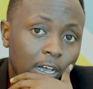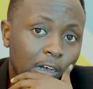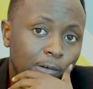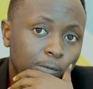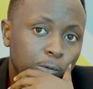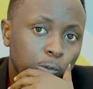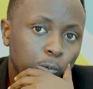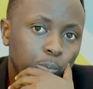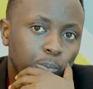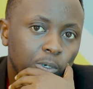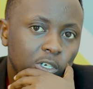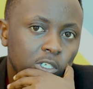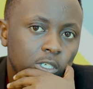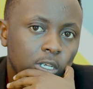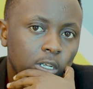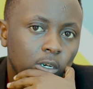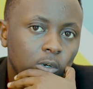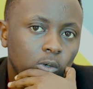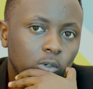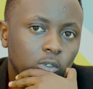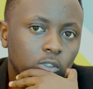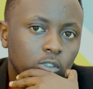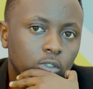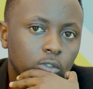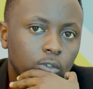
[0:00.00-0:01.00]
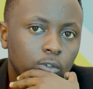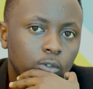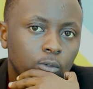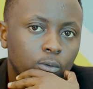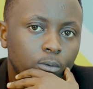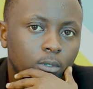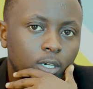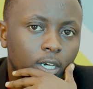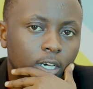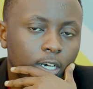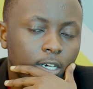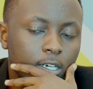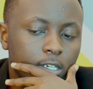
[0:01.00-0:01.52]
have to pass along to you
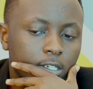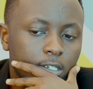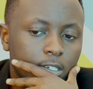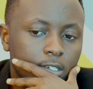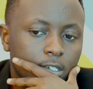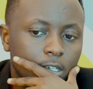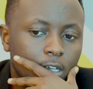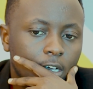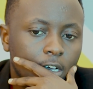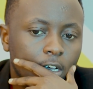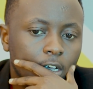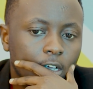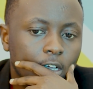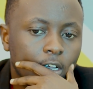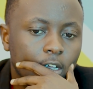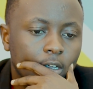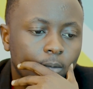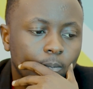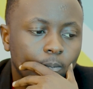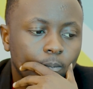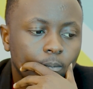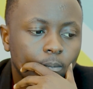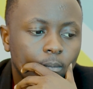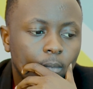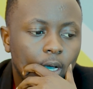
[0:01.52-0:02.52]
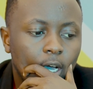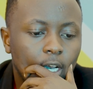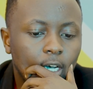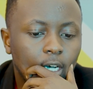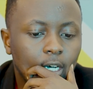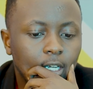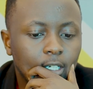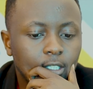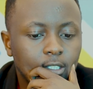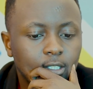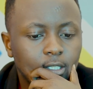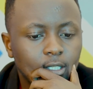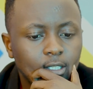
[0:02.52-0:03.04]
guys.
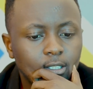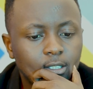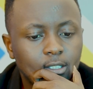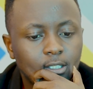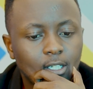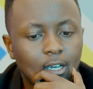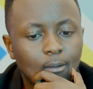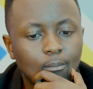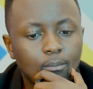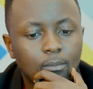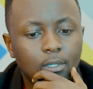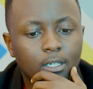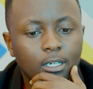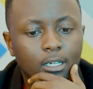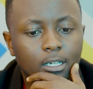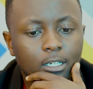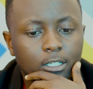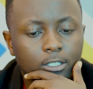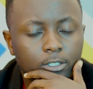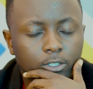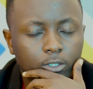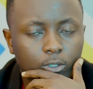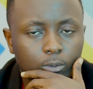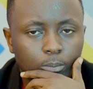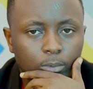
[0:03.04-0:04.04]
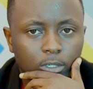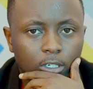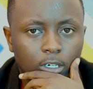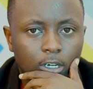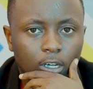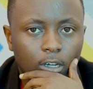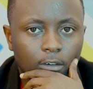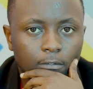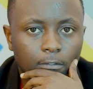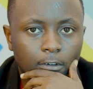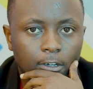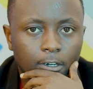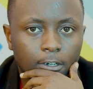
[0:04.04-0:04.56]
Unless there's something else to be
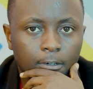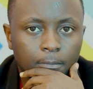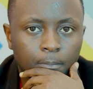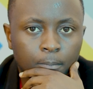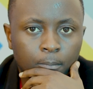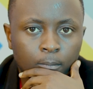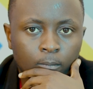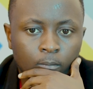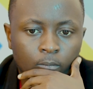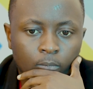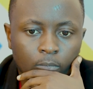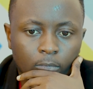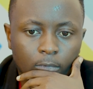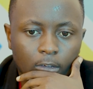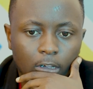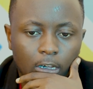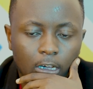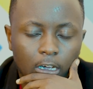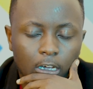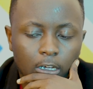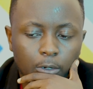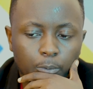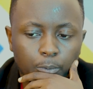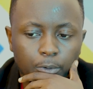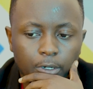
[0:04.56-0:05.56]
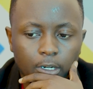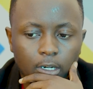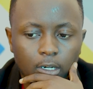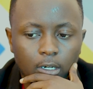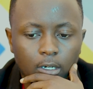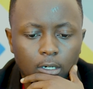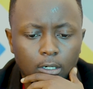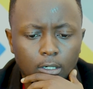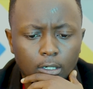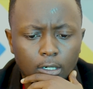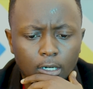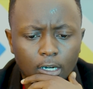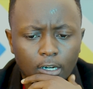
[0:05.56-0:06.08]
covered, I will
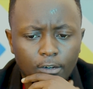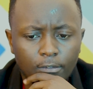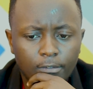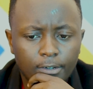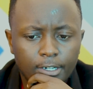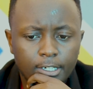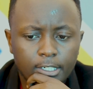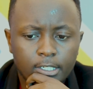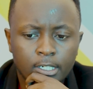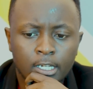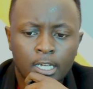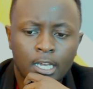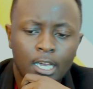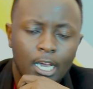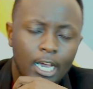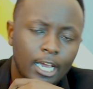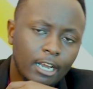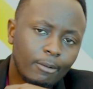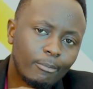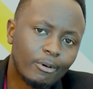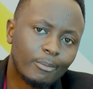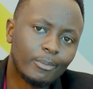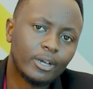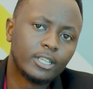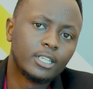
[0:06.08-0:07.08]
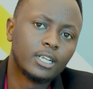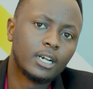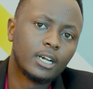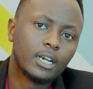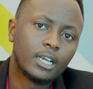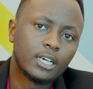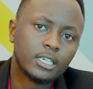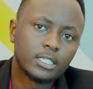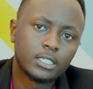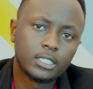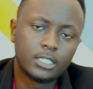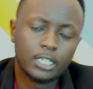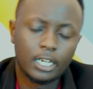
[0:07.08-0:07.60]
cover it. I remember the
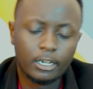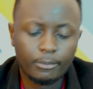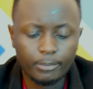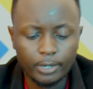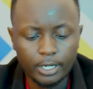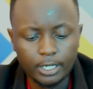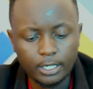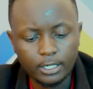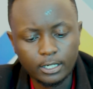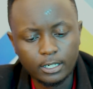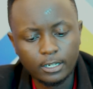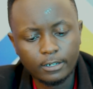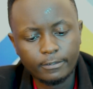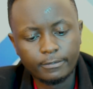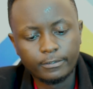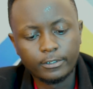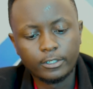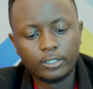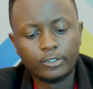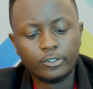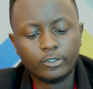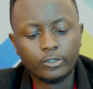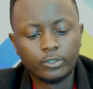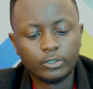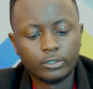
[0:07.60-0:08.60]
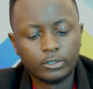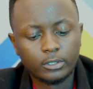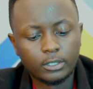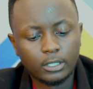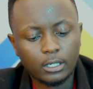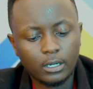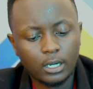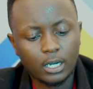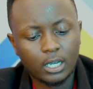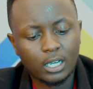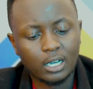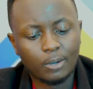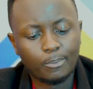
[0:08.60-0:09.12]
last time I did a video,
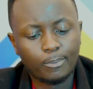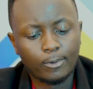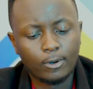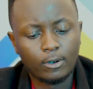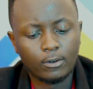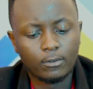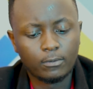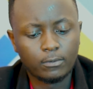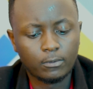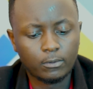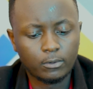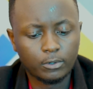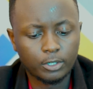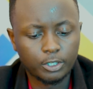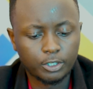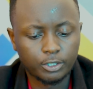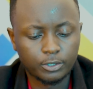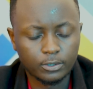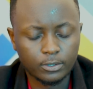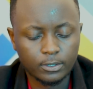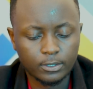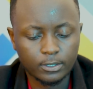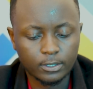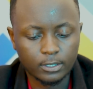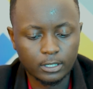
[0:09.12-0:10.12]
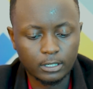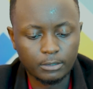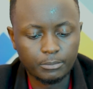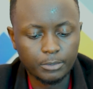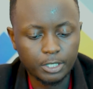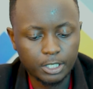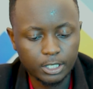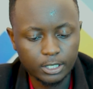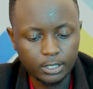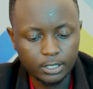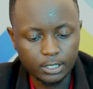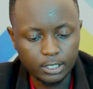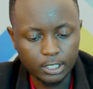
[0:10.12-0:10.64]
there are a couple of questions. Let me
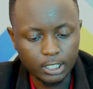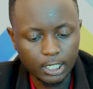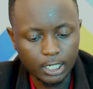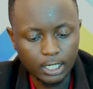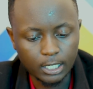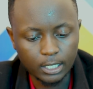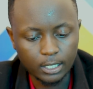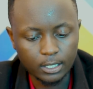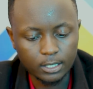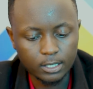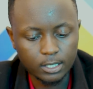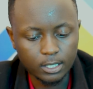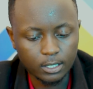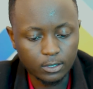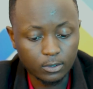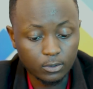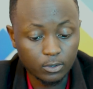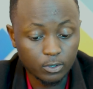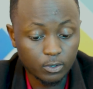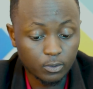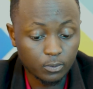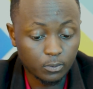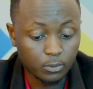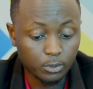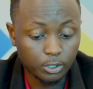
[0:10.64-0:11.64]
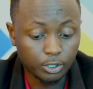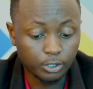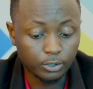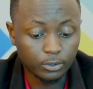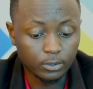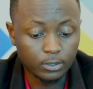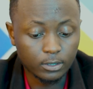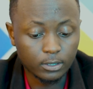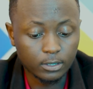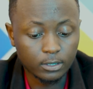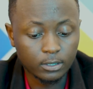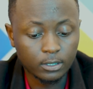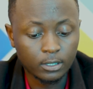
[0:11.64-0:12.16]
just try and answer those
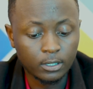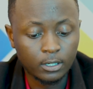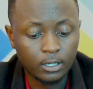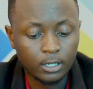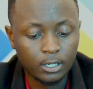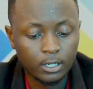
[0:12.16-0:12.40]
questions